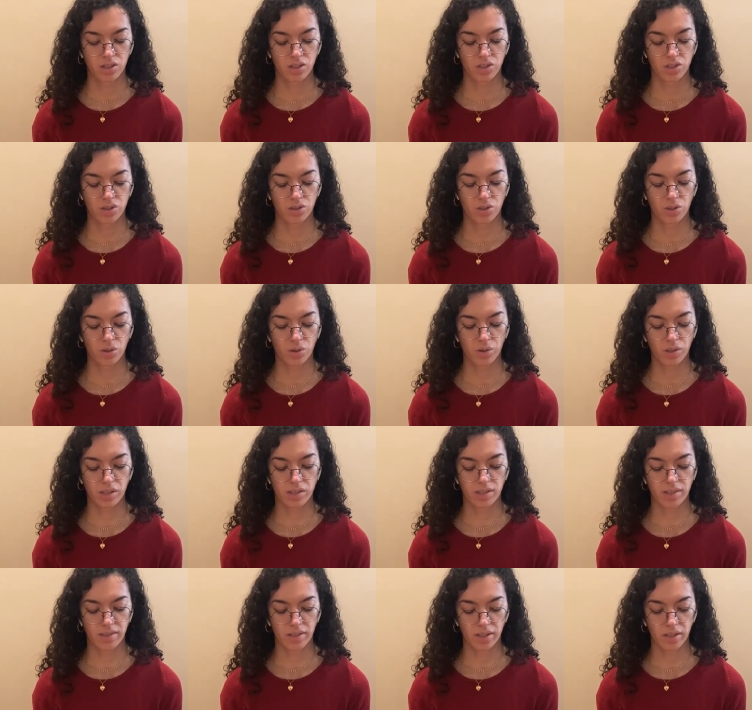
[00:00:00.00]
Just
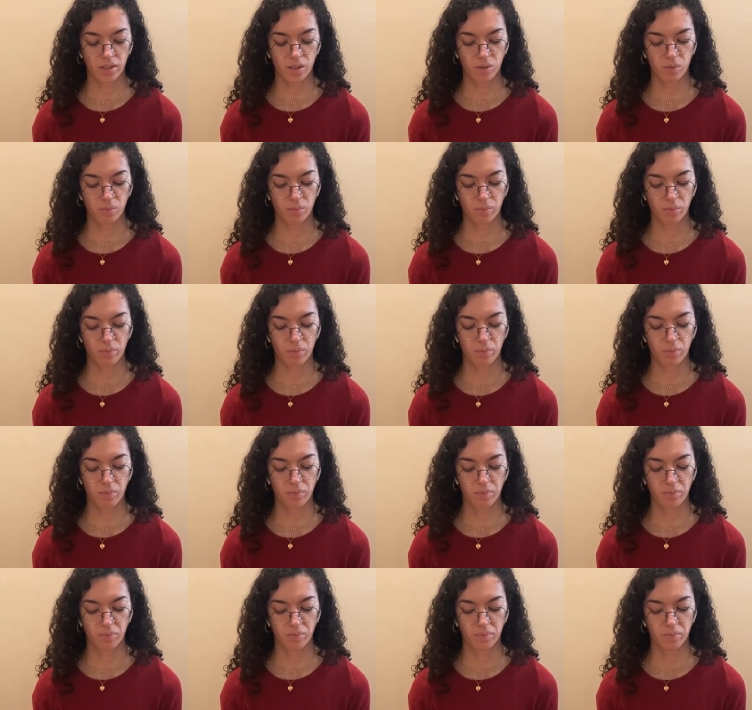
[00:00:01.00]
notice them
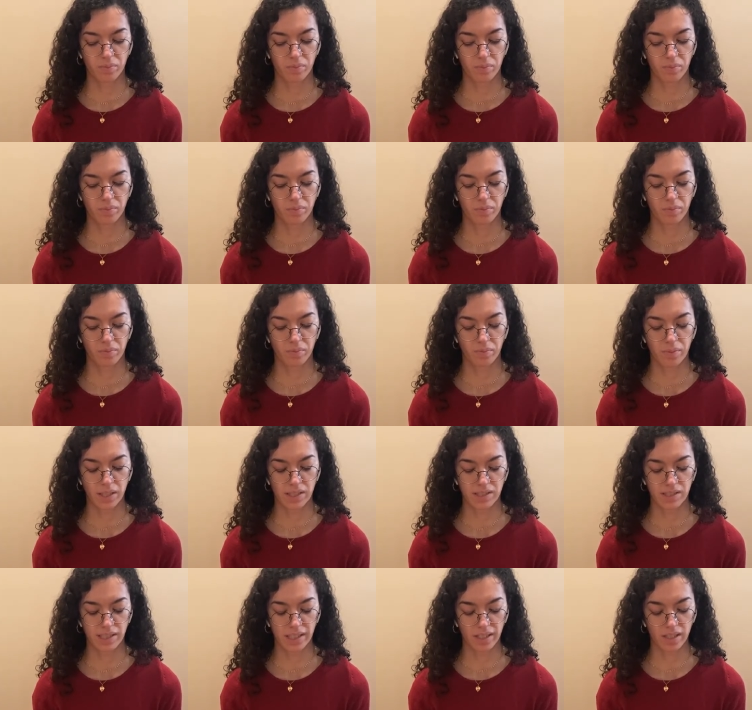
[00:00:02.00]

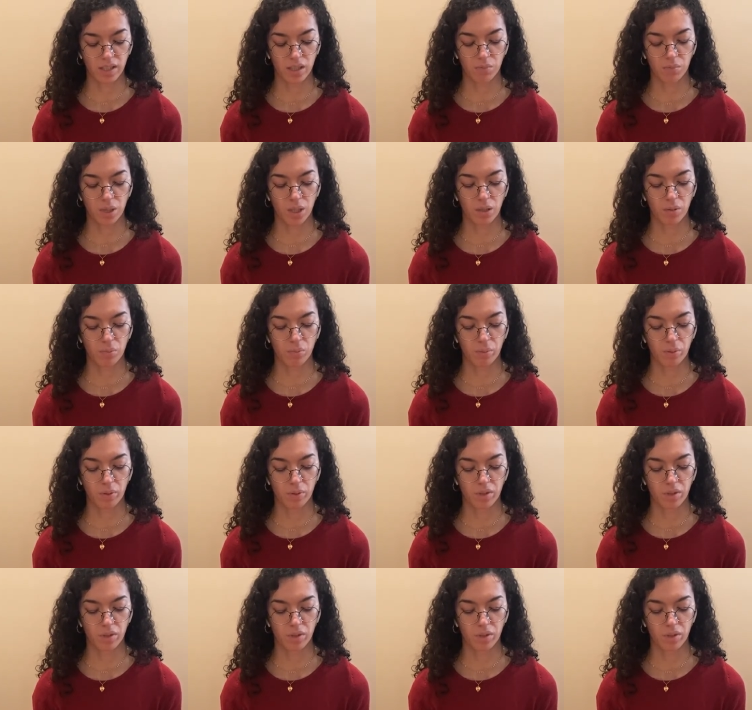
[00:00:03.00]
as they come up,